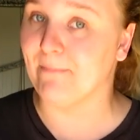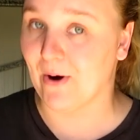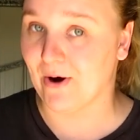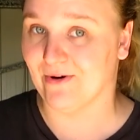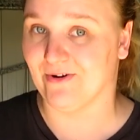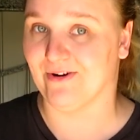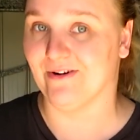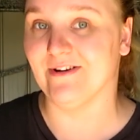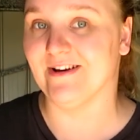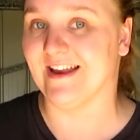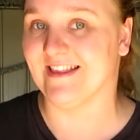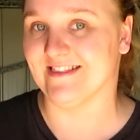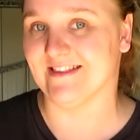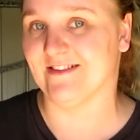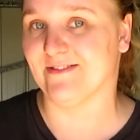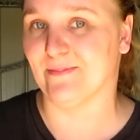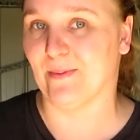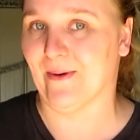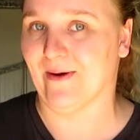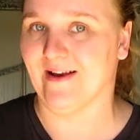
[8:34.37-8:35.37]
borrowed at
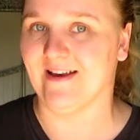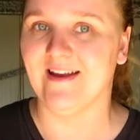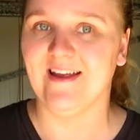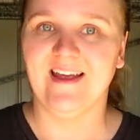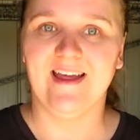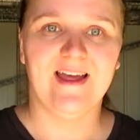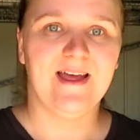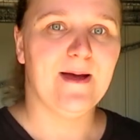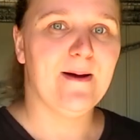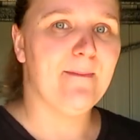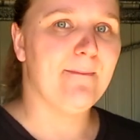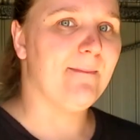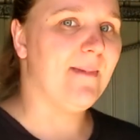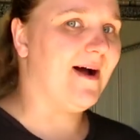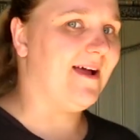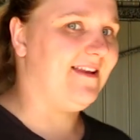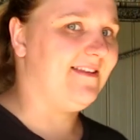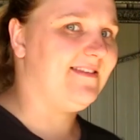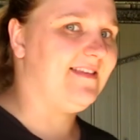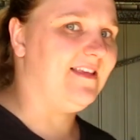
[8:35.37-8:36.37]
this point,
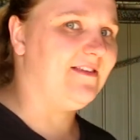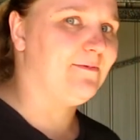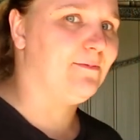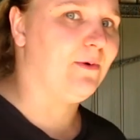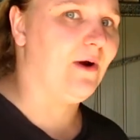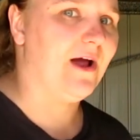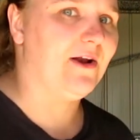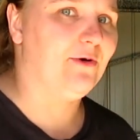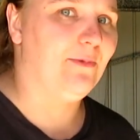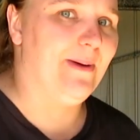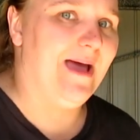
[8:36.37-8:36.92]
minus his bridle